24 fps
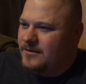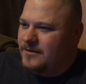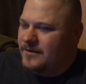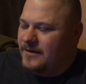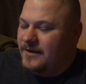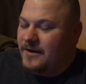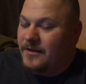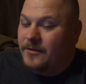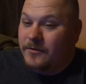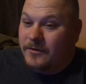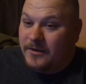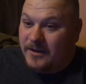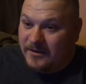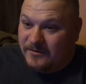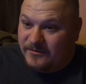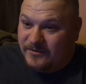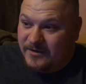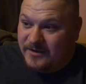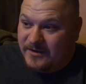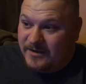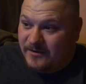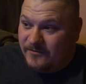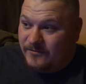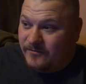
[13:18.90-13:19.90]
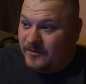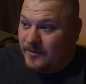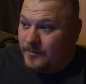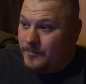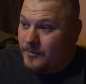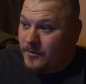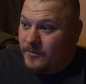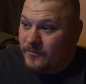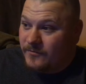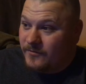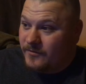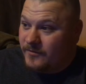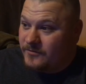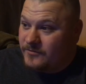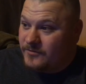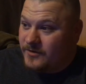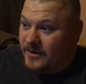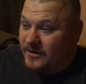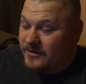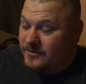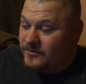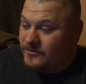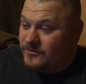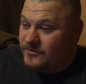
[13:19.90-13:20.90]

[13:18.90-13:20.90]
in either case, he did flip over the tractor